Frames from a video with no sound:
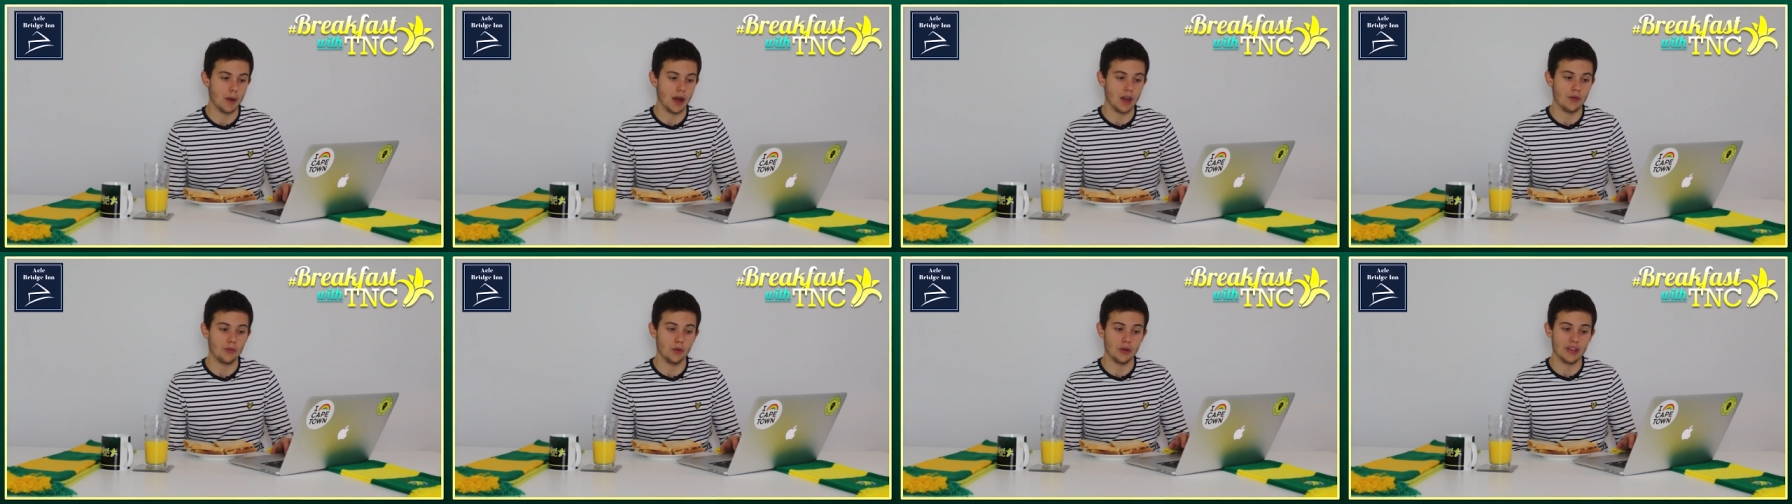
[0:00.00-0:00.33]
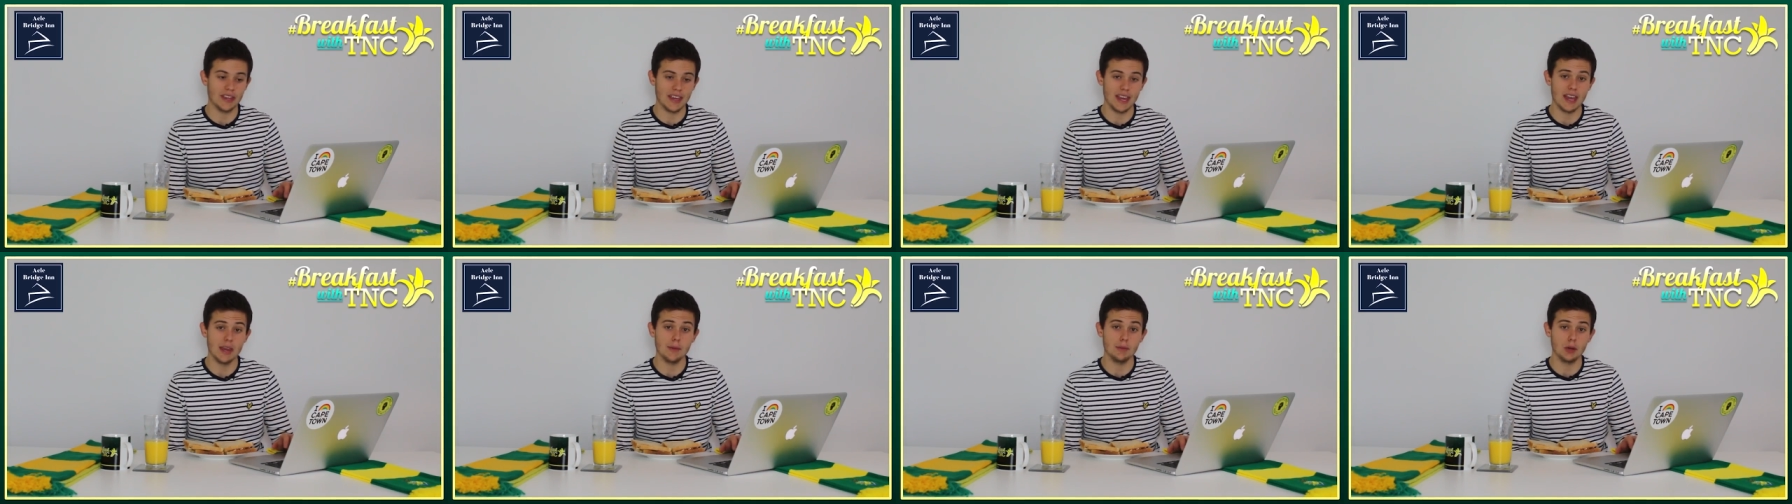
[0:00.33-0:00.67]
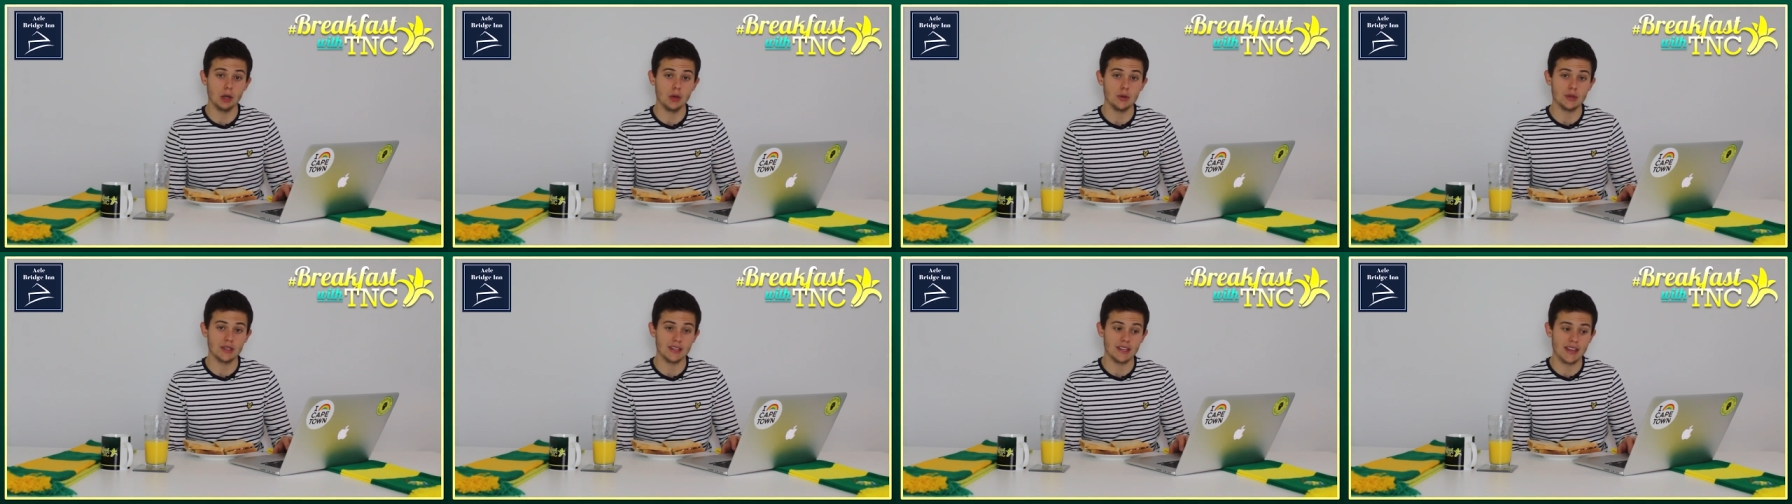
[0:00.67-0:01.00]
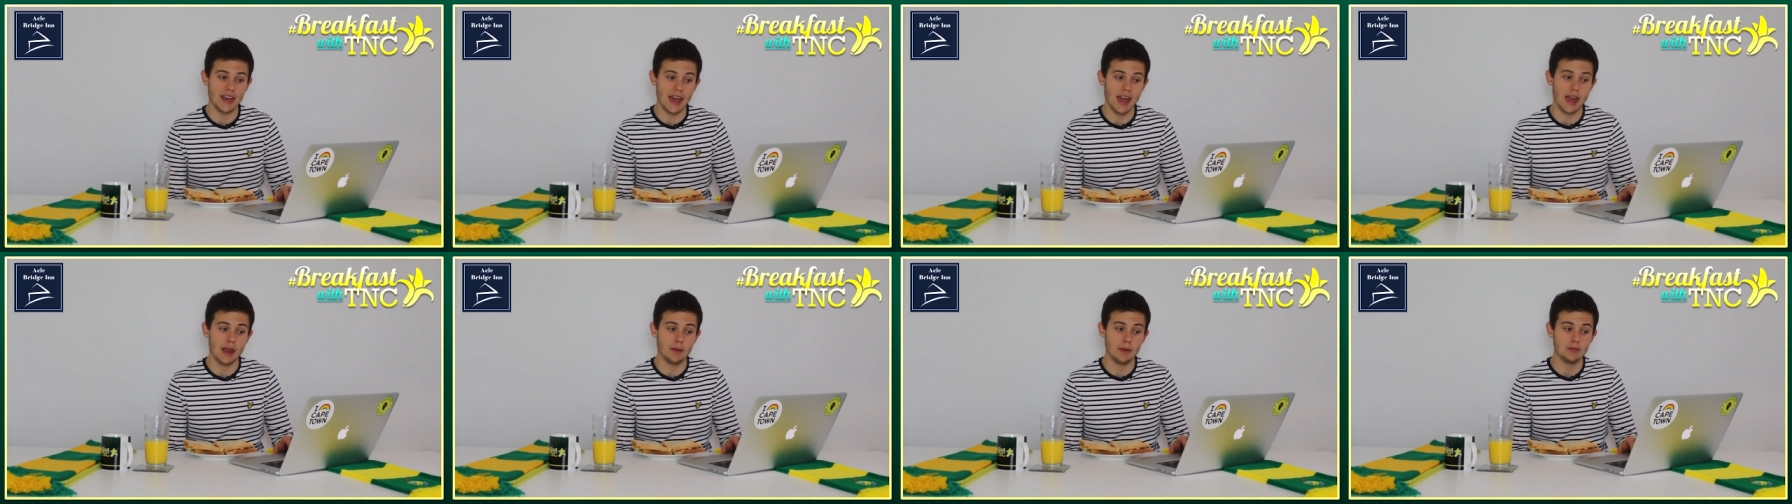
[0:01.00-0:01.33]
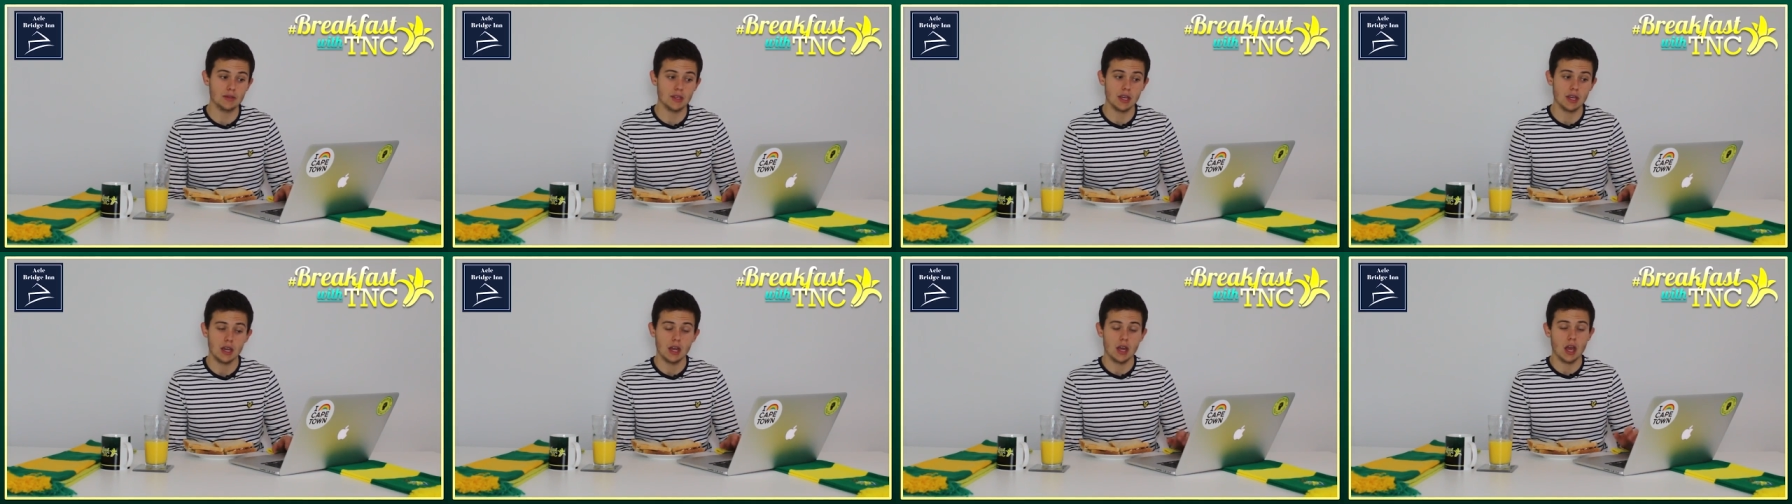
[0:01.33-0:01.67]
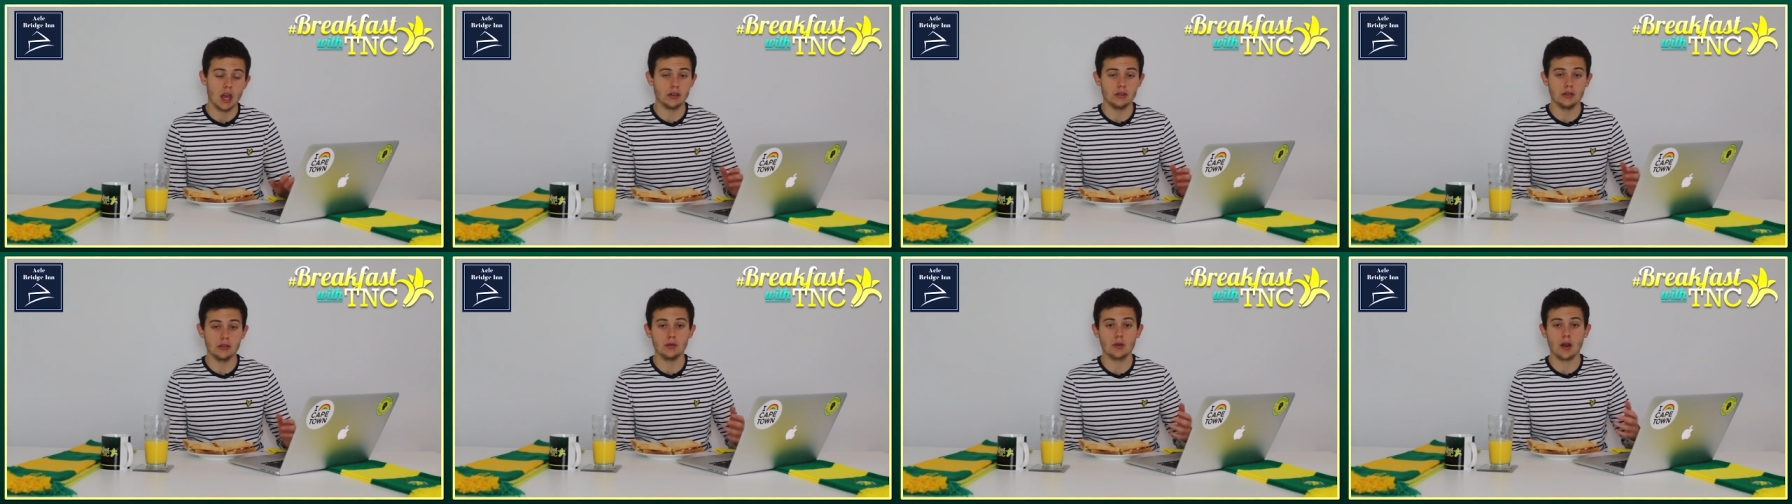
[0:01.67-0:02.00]
but if we keep losing games
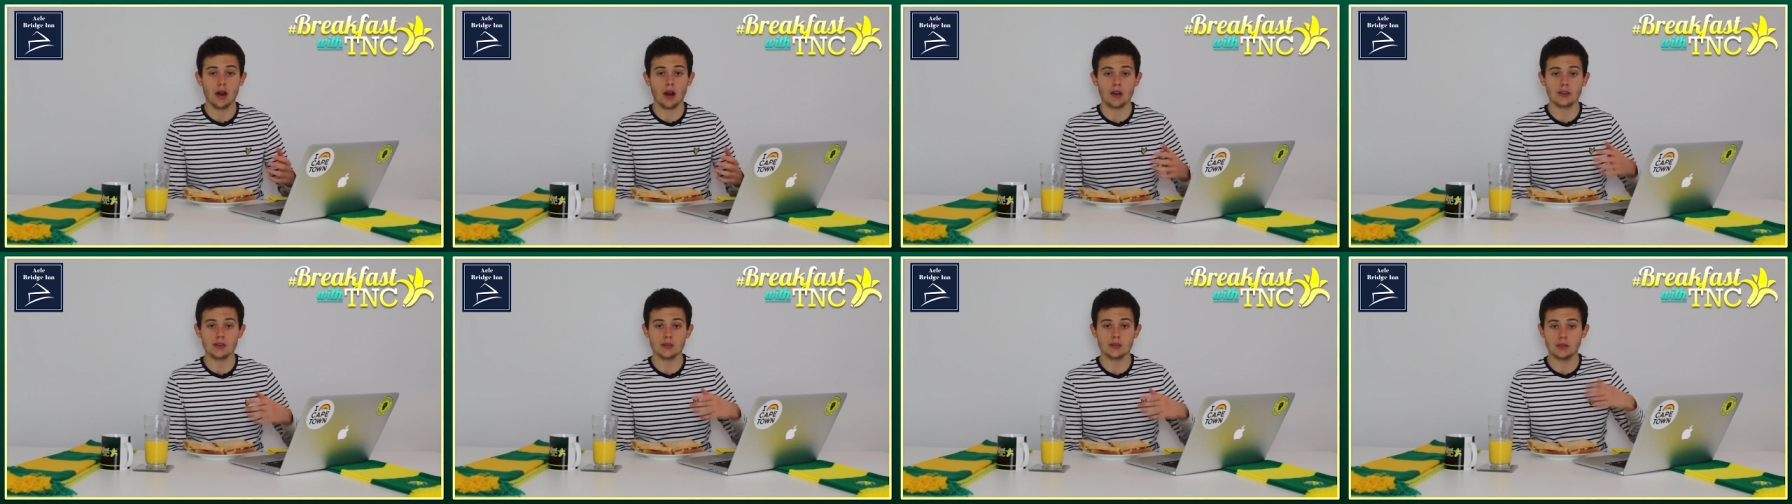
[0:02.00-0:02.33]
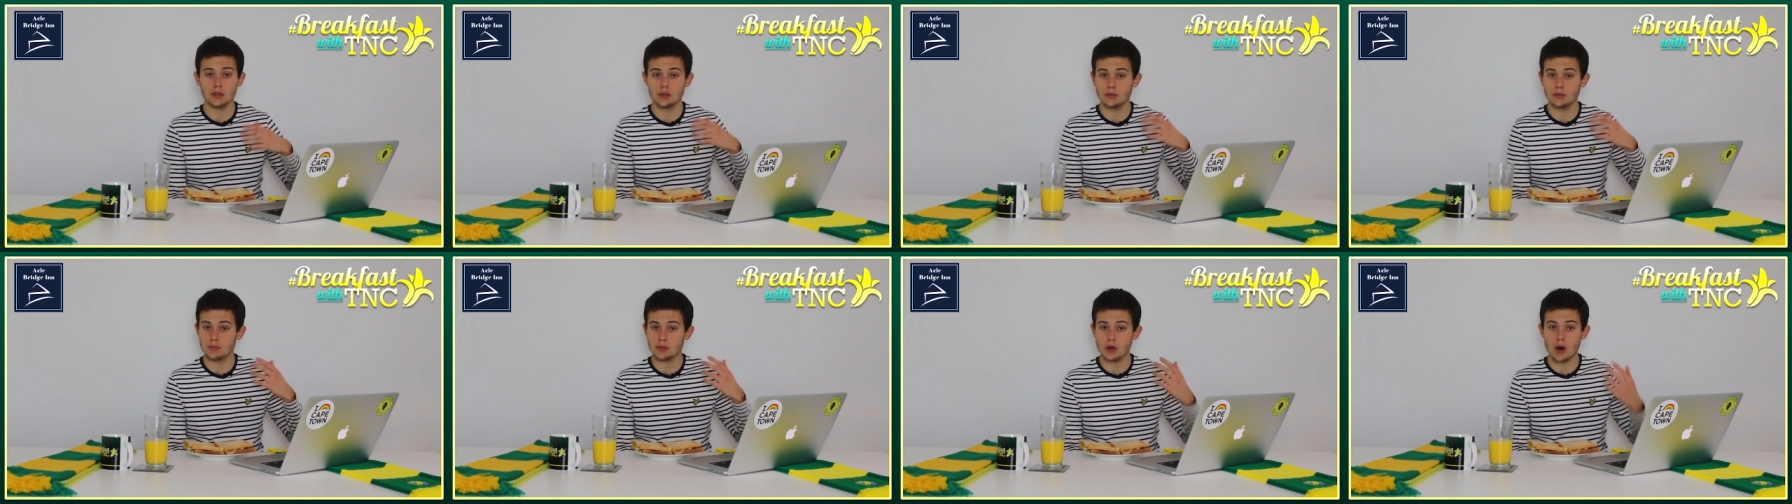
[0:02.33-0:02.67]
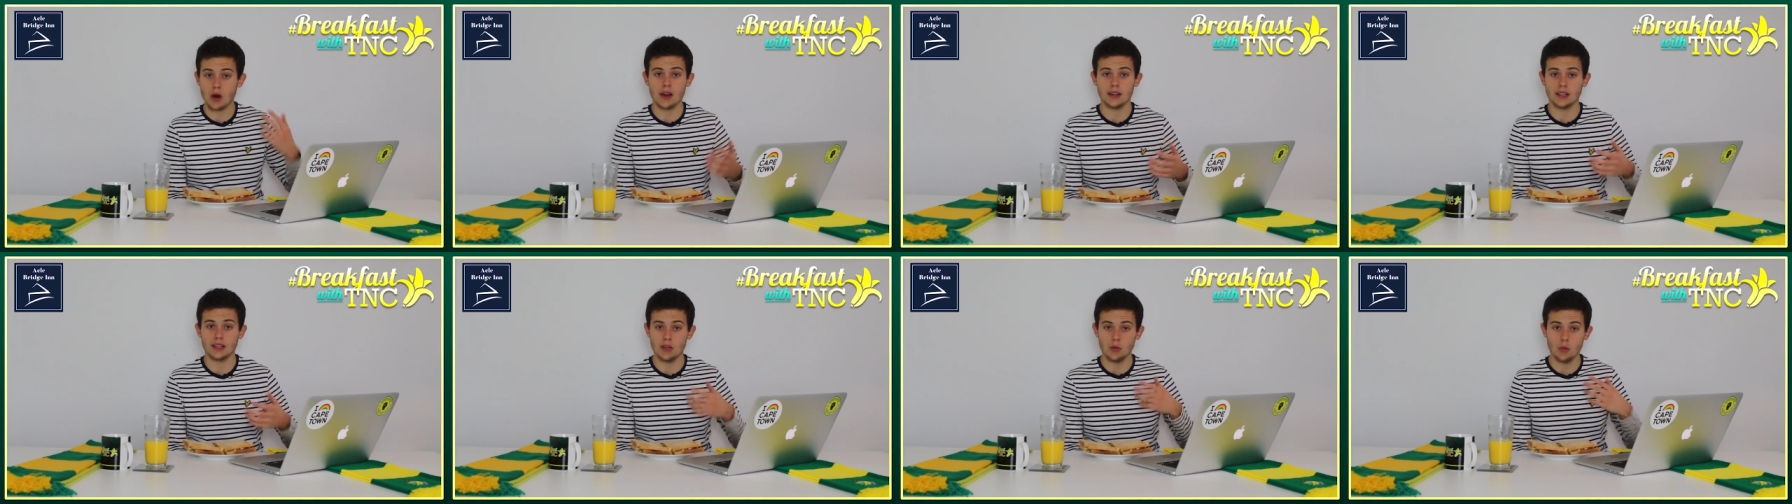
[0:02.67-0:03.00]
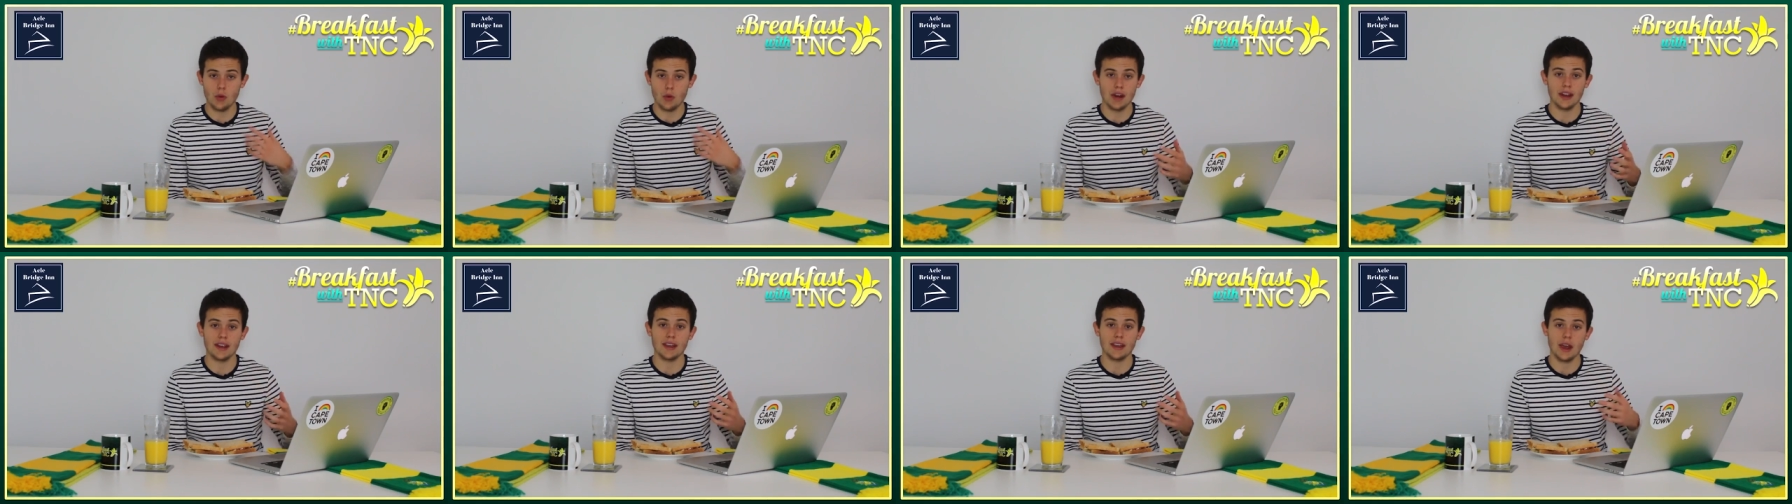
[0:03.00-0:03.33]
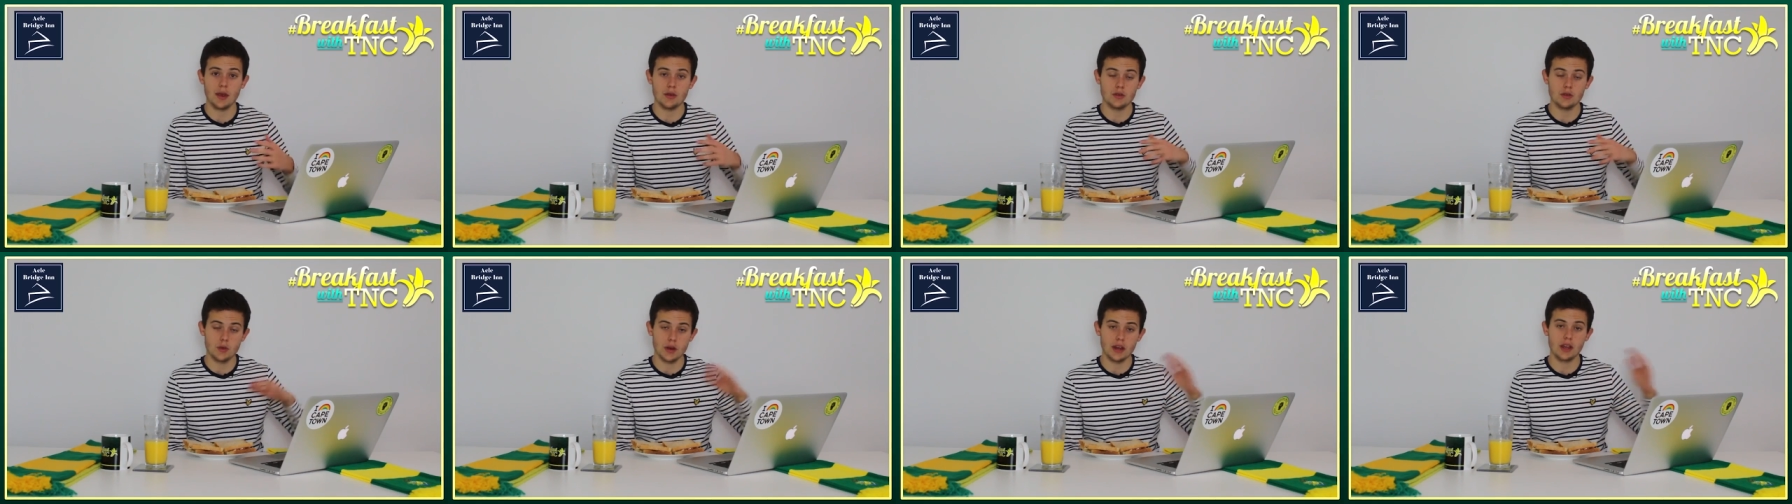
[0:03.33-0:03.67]
and Newcastle and Brighton keep winning games,